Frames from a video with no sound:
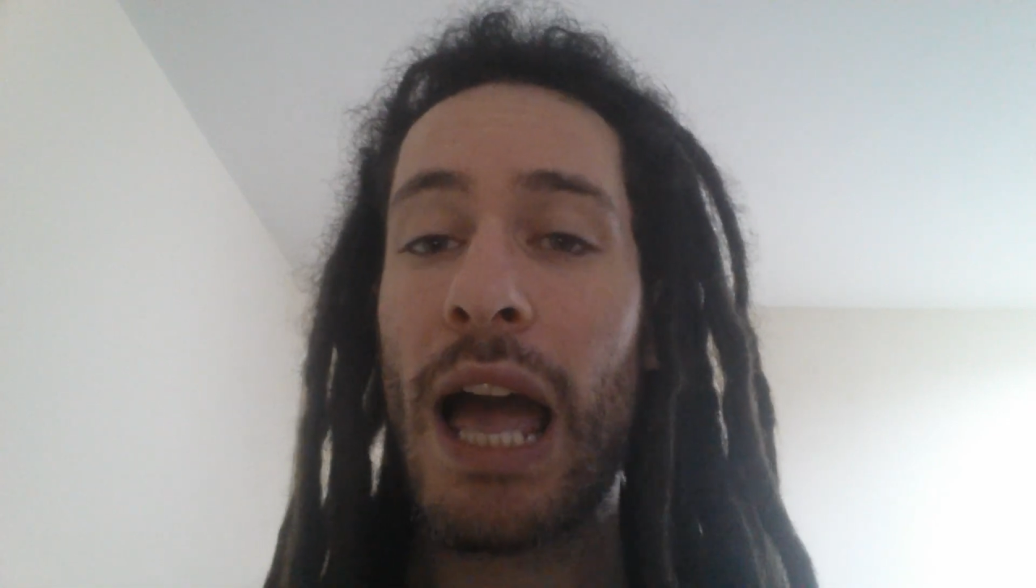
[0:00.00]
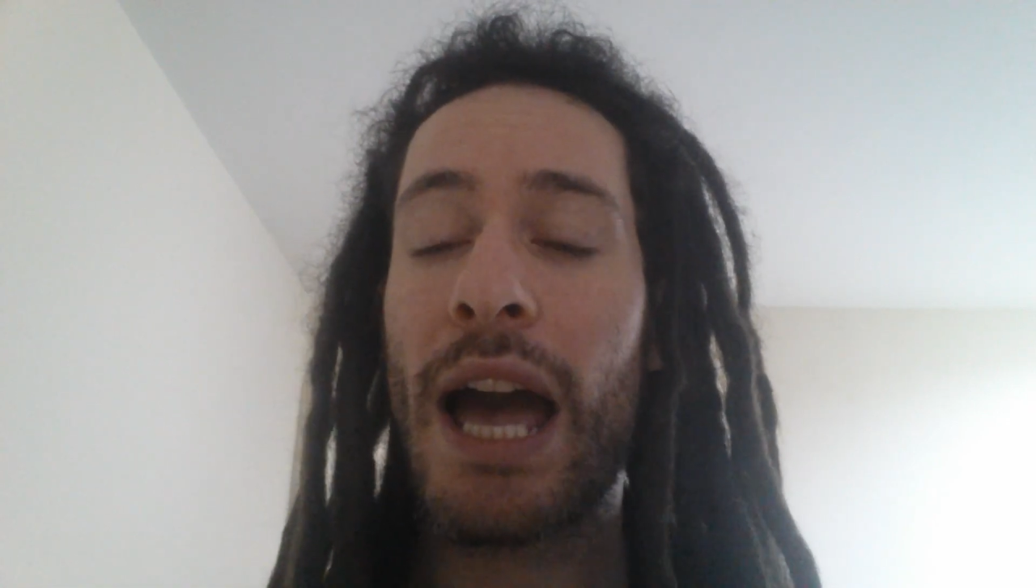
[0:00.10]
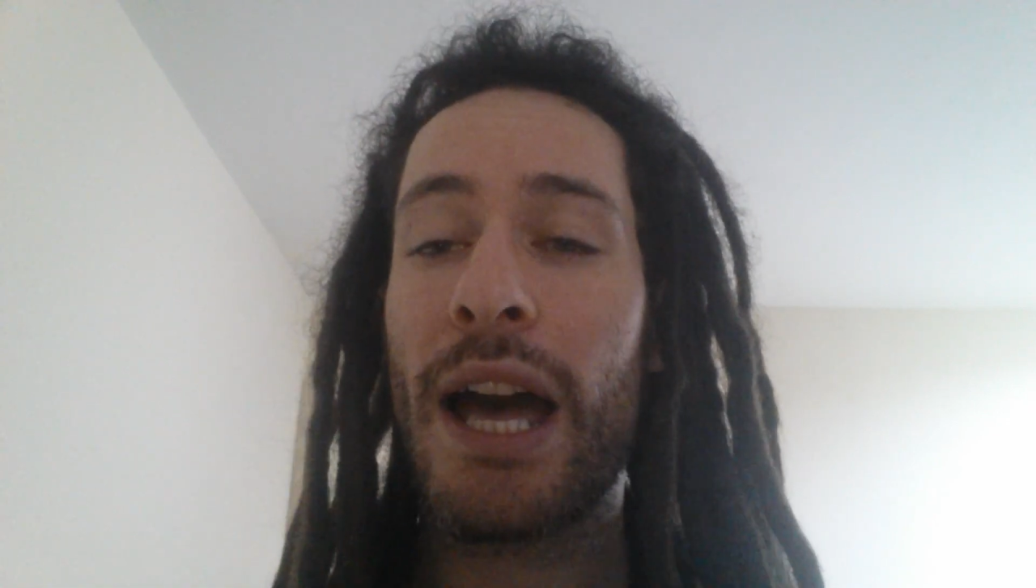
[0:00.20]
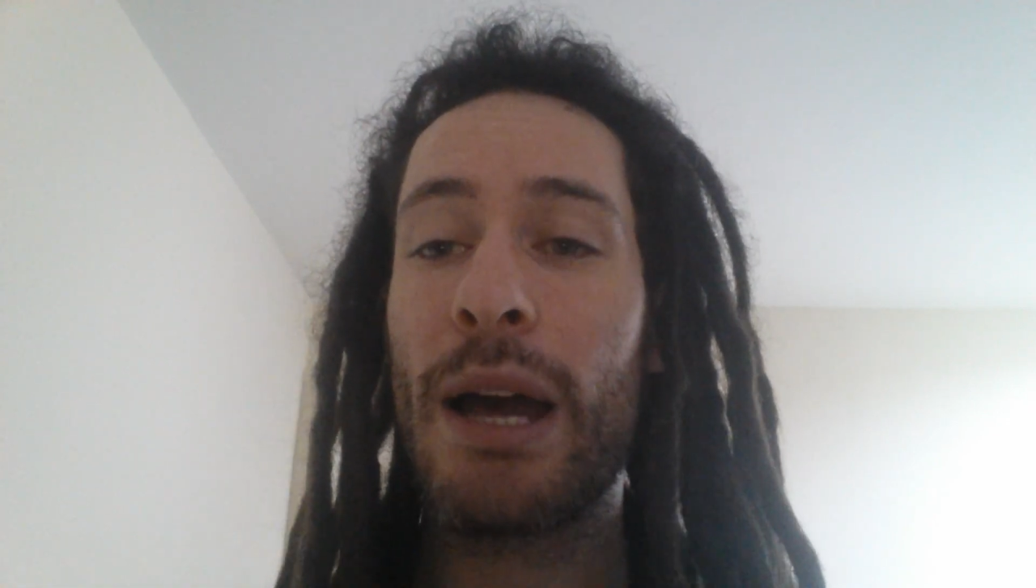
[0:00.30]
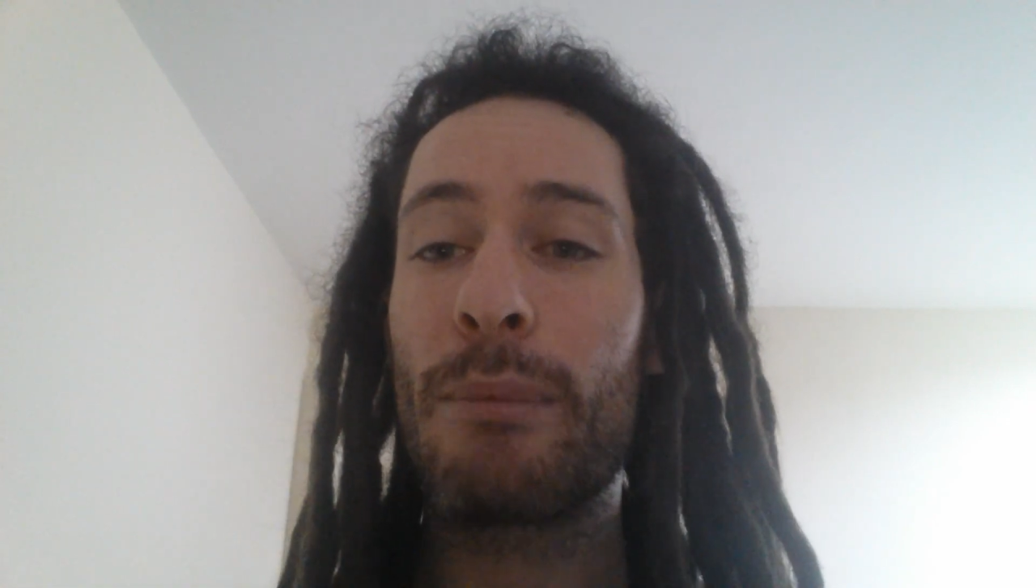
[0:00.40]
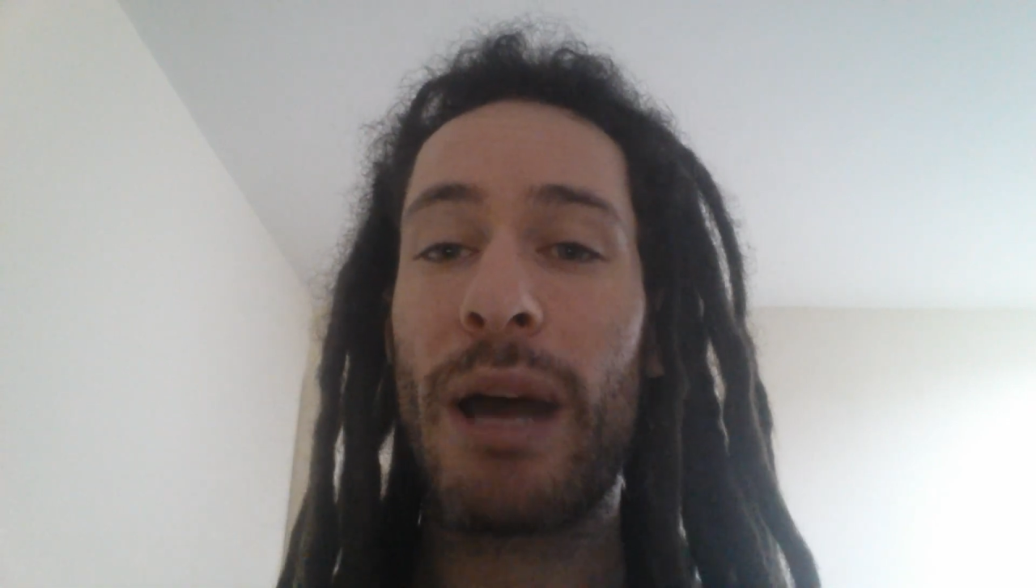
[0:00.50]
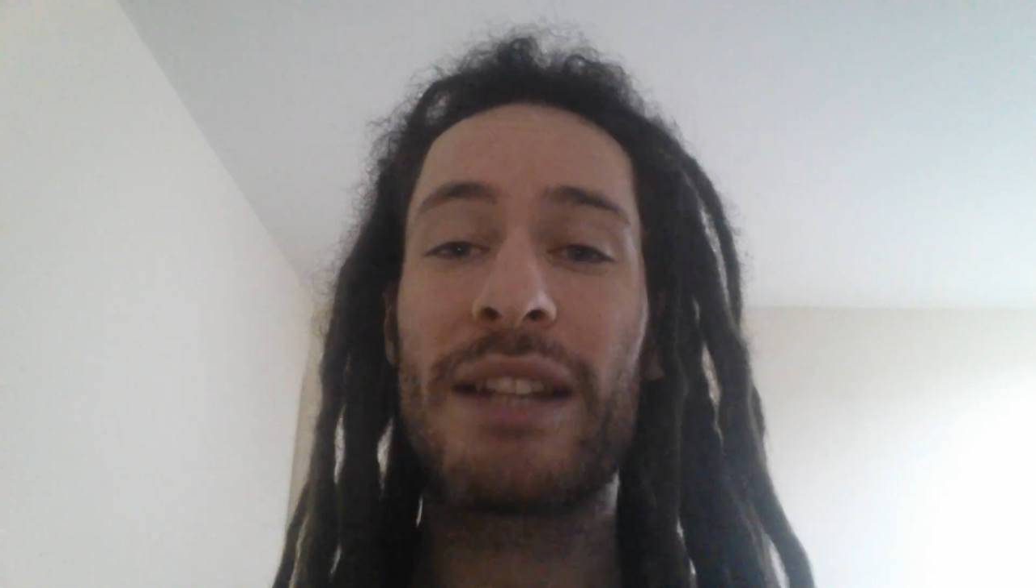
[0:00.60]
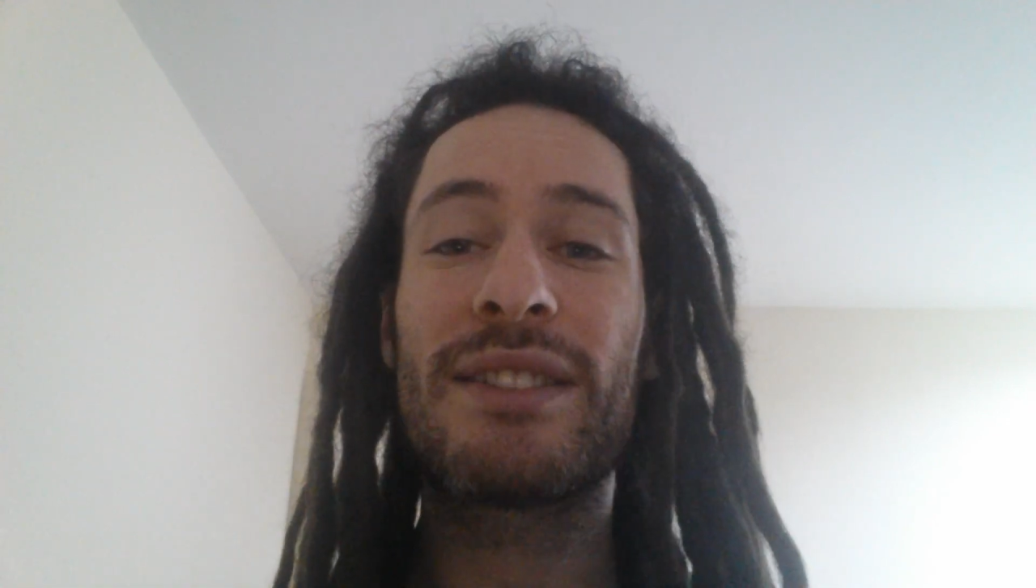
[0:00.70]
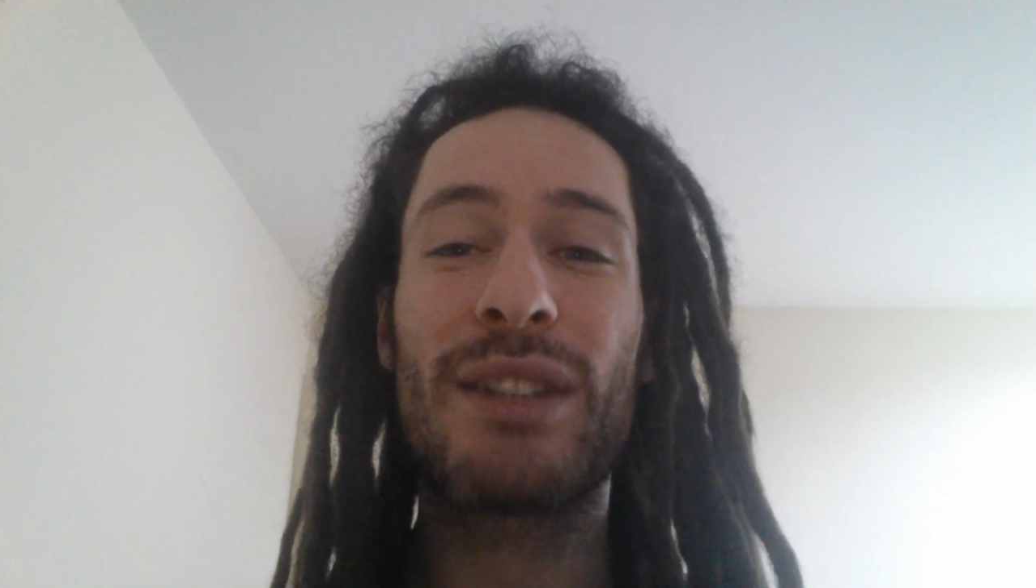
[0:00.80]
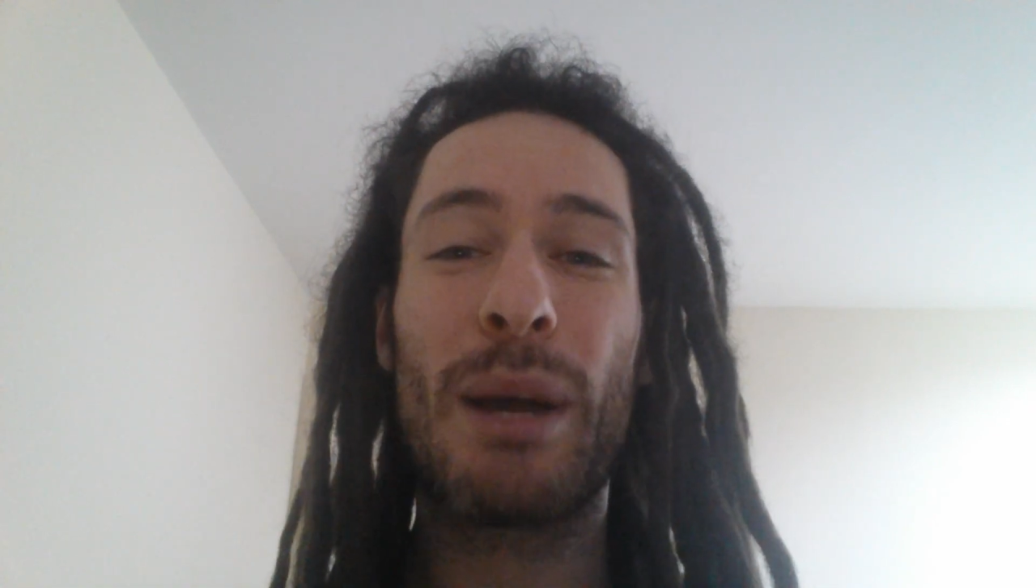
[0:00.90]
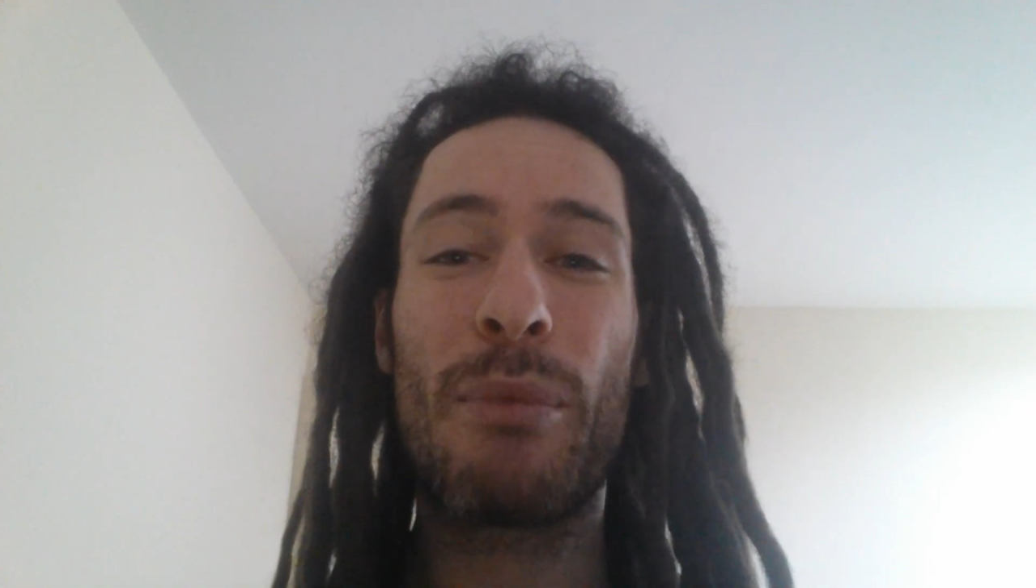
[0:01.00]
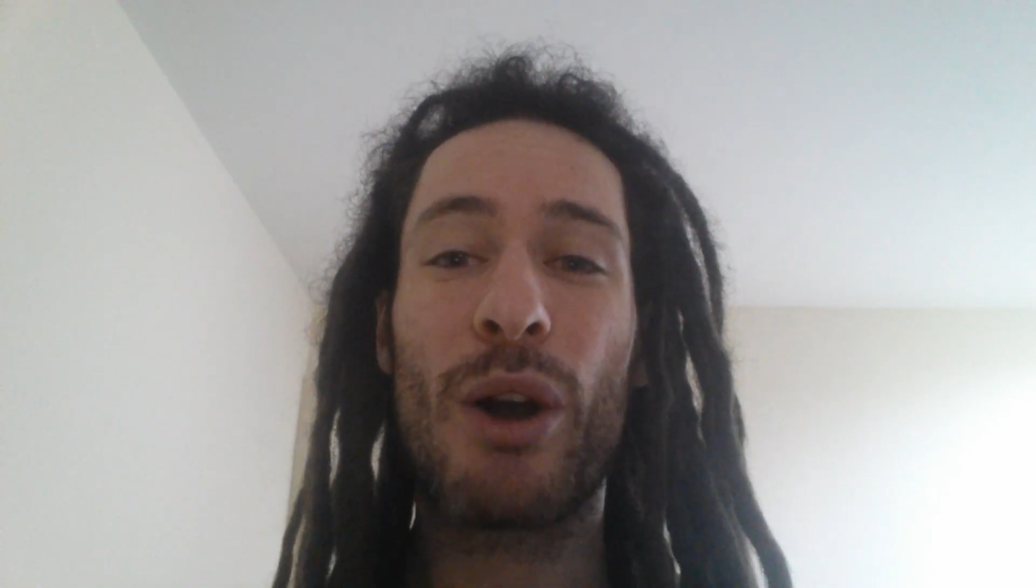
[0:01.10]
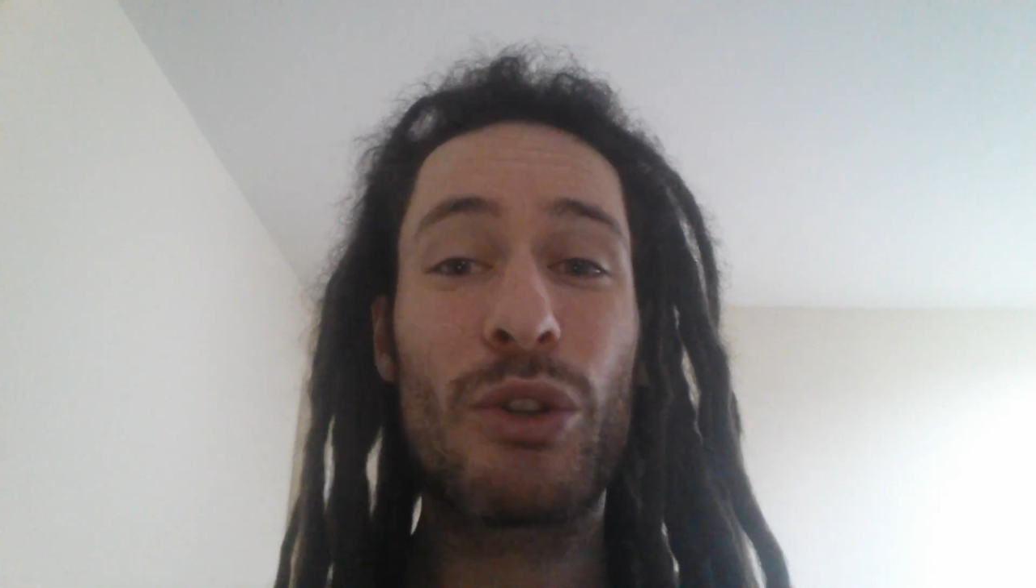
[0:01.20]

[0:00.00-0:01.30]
and some are